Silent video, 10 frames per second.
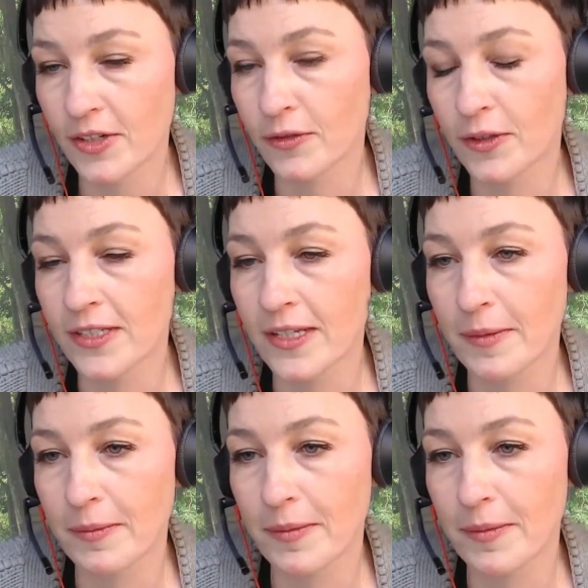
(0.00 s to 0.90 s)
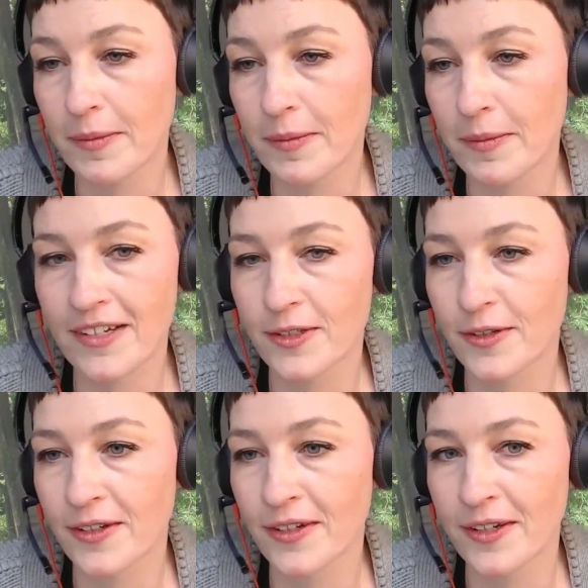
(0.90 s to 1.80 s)
Of course, Bangladesh is
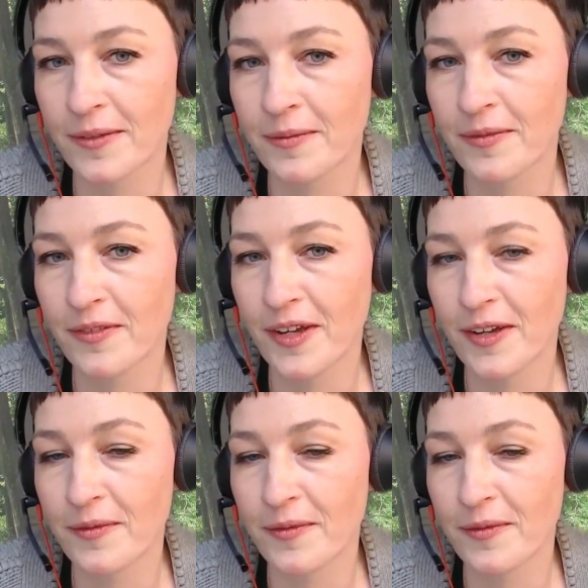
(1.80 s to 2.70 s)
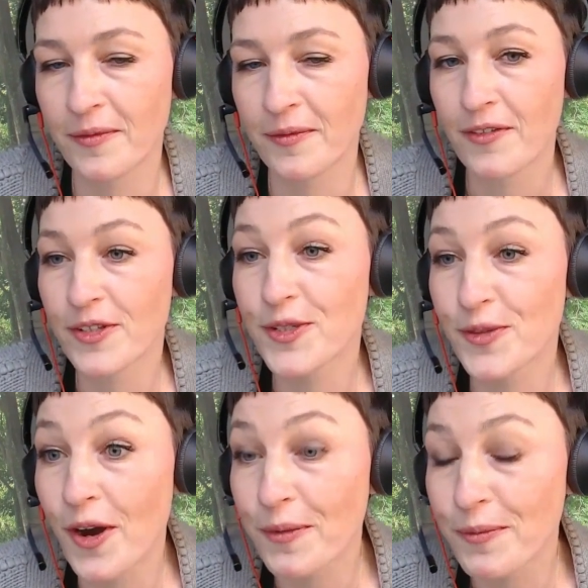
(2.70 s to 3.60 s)
also very
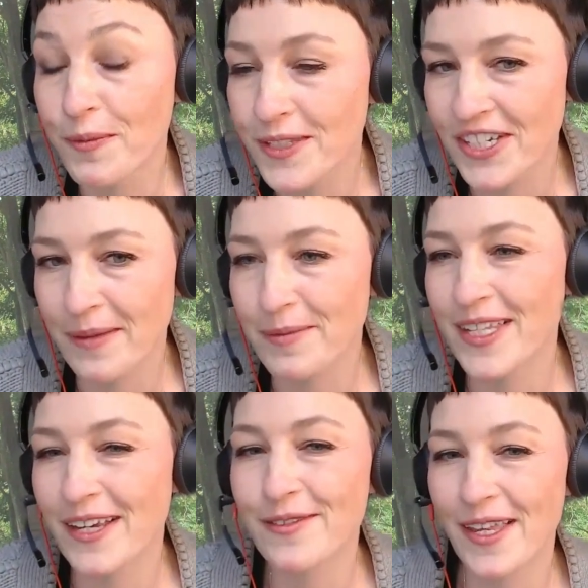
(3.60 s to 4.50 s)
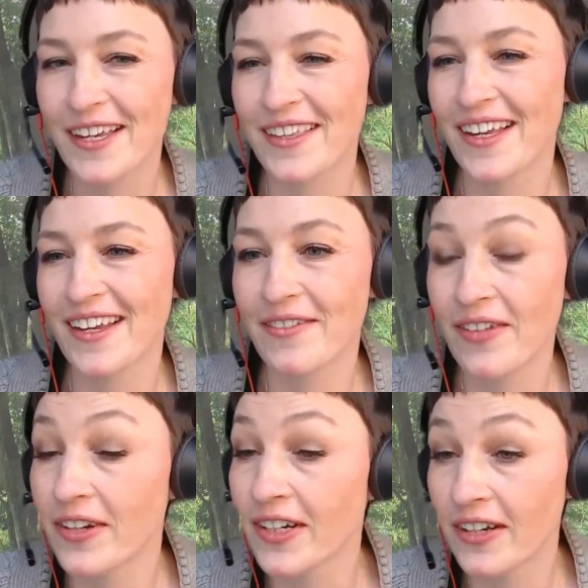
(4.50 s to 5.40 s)
strong in positioning themselves. They are
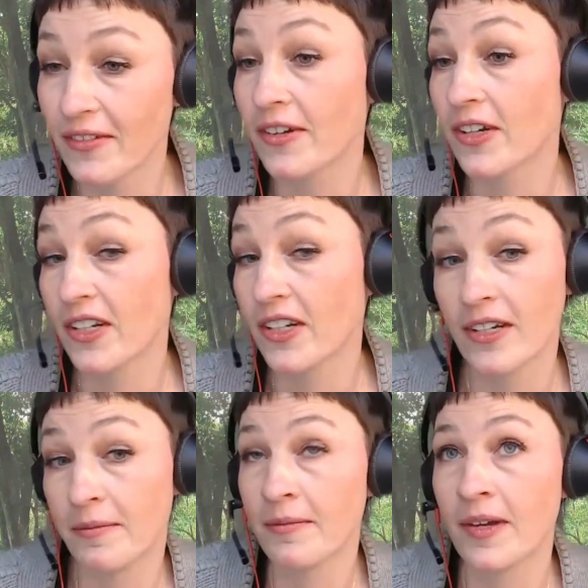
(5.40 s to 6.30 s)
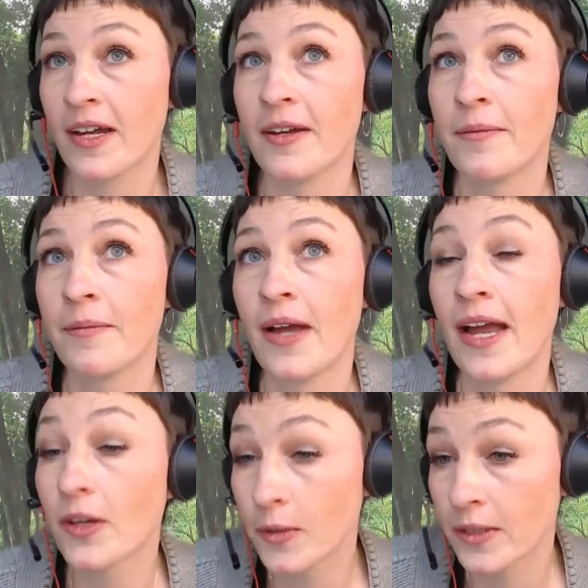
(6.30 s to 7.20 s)
very
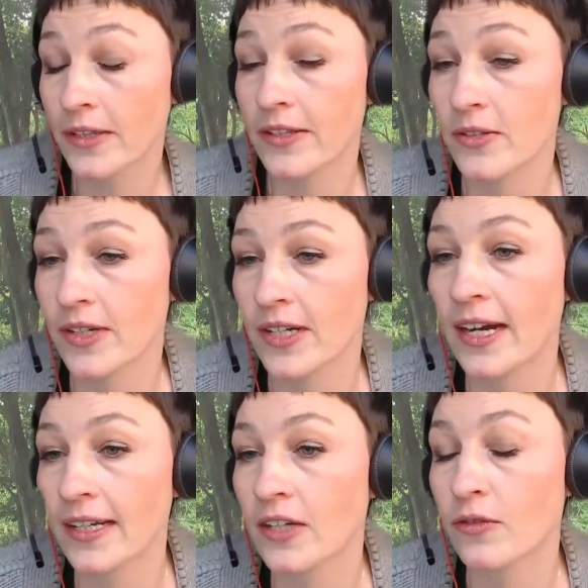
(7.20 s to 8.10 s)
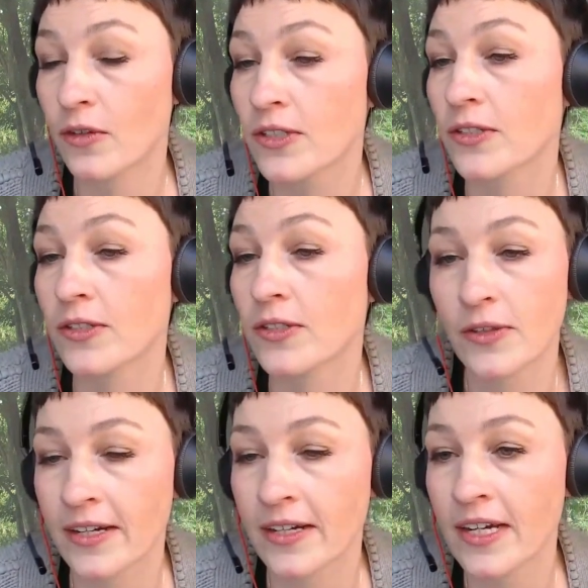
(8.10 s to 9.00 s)
eloquent in this regard, and of course also
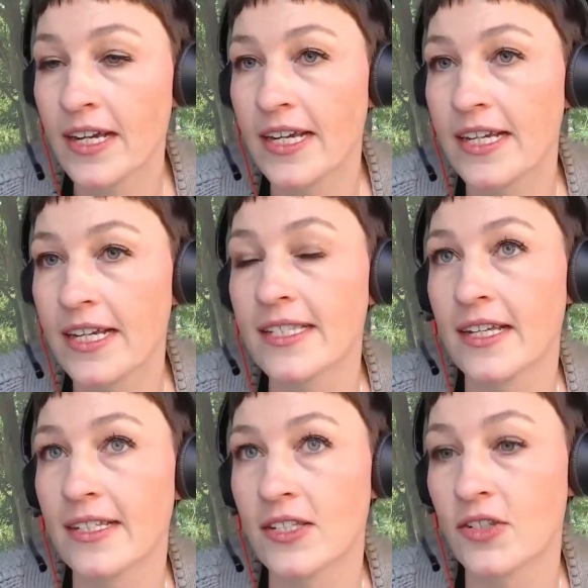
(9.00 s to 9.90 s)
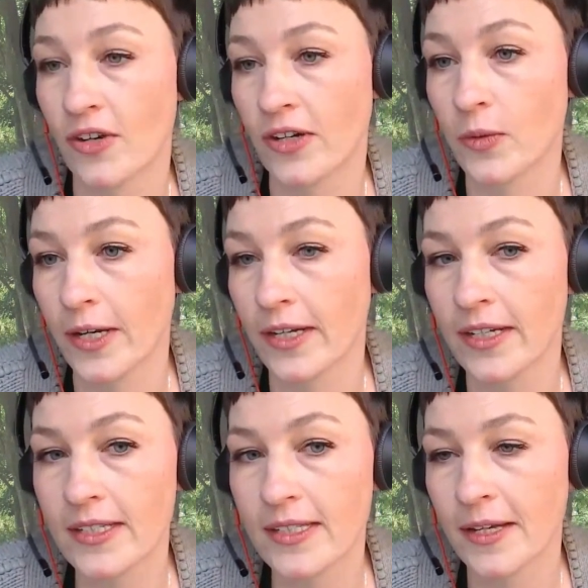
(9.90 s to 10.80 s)
there is a strong
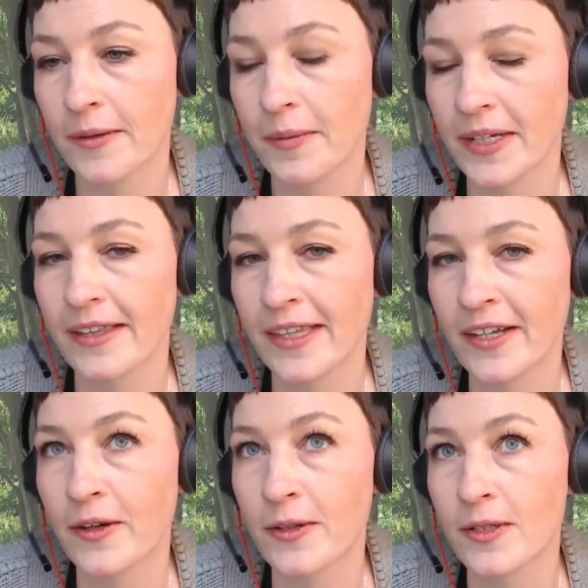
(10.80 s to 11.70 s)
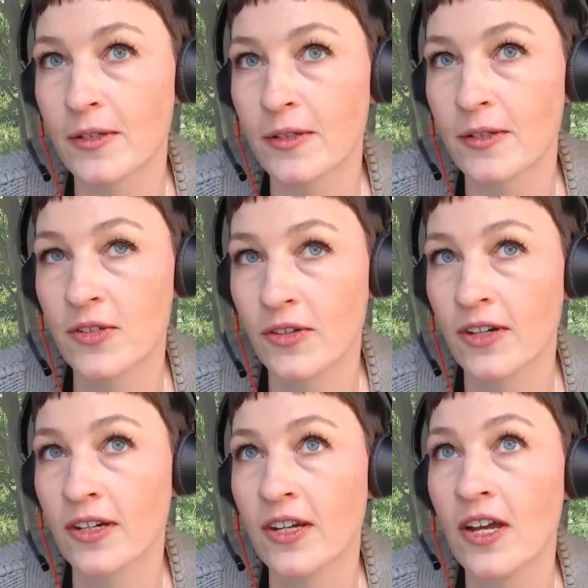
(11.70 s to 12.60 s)
awareness. But I think also a very
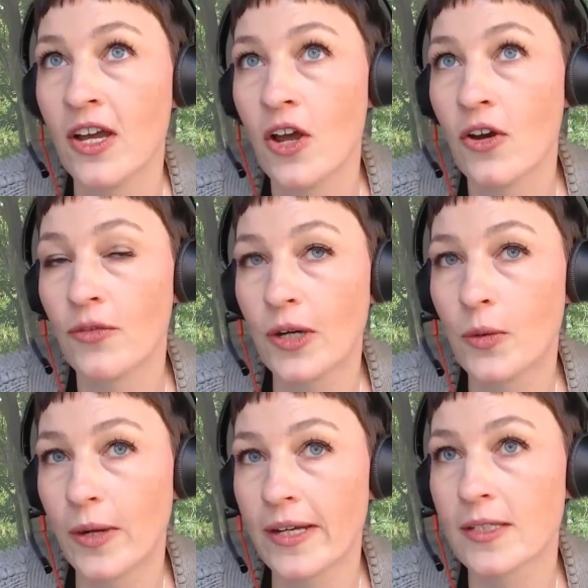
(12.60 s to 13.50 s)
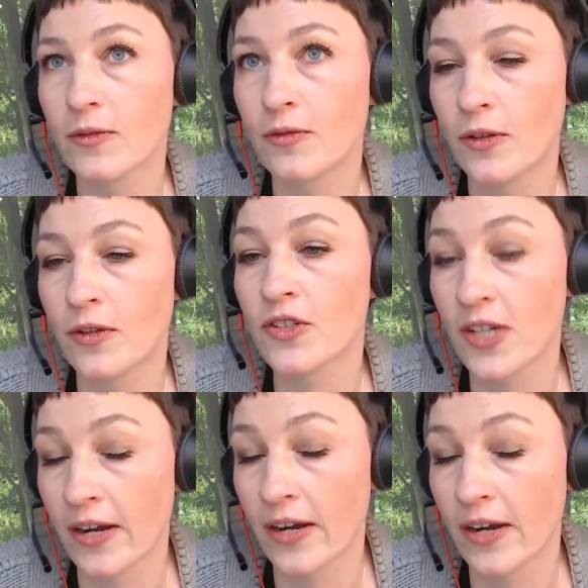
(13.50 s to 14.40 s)
strong request for
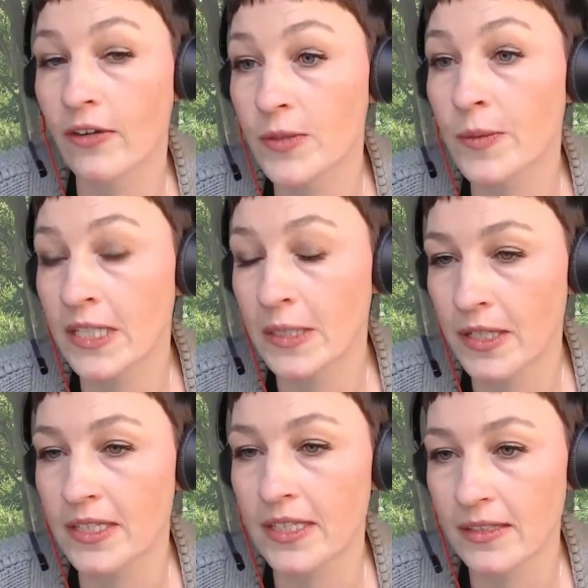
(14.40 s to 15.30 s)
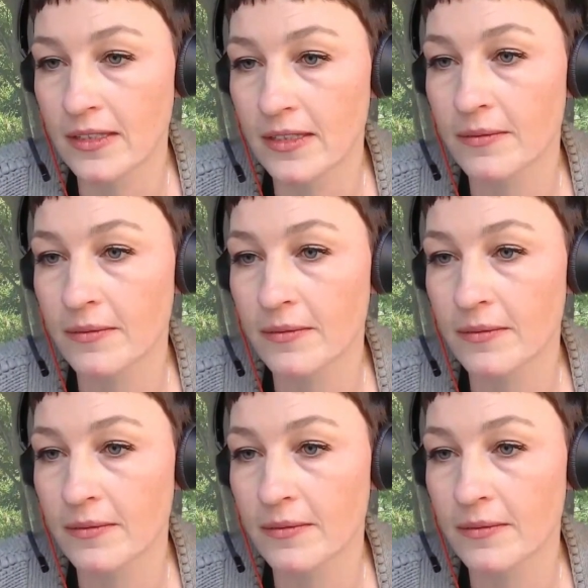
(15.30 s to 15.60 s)
sharing of responsibilities.